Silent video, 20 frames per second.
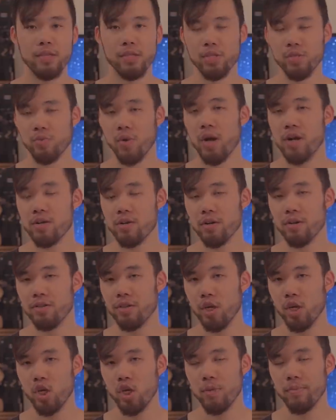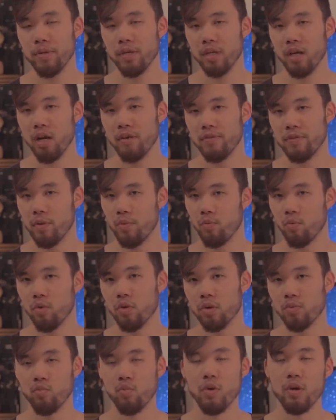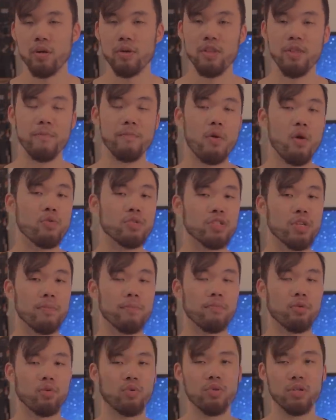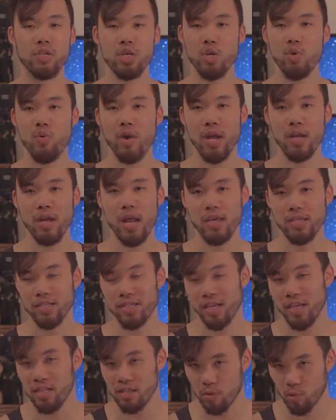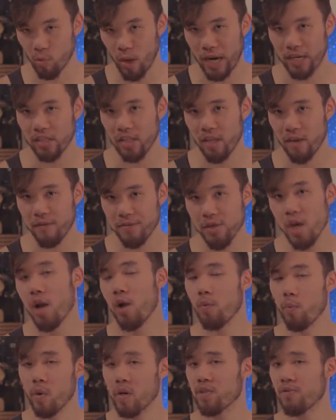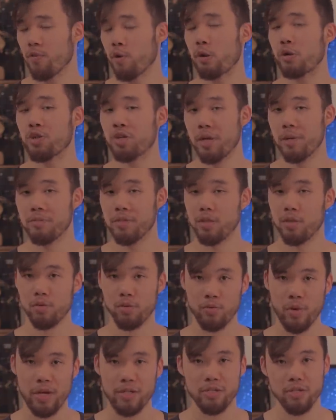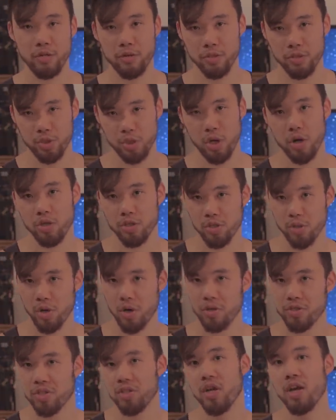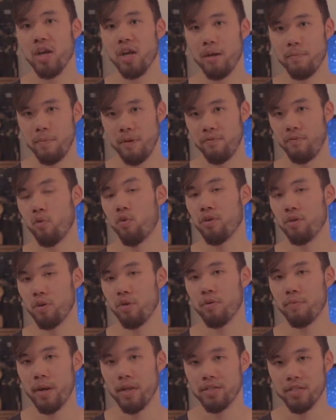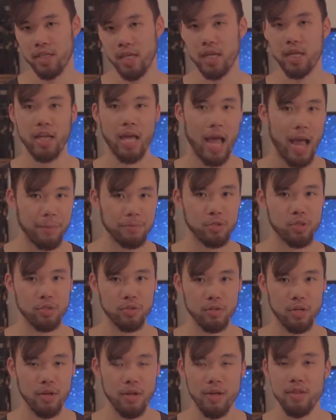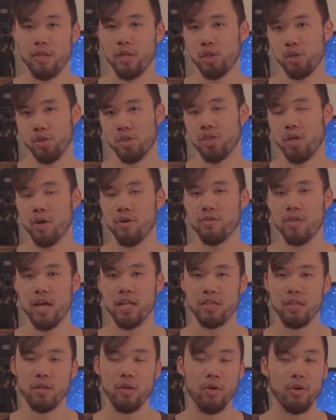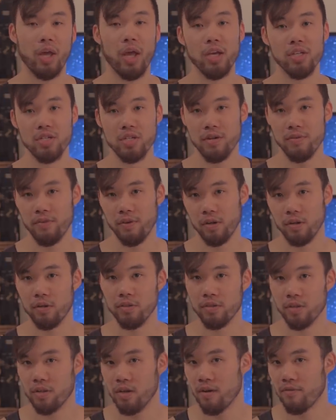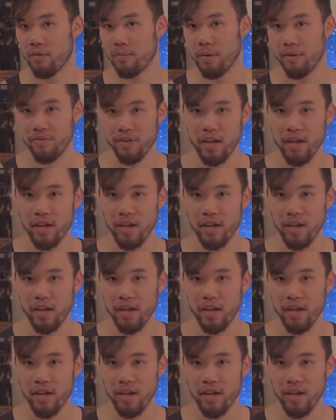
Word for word: This is why during the Human Covenant War, one of the most important UNSC directives was for ships to erase their star charts before they were about to get captured. This was so that the location of Earth could never be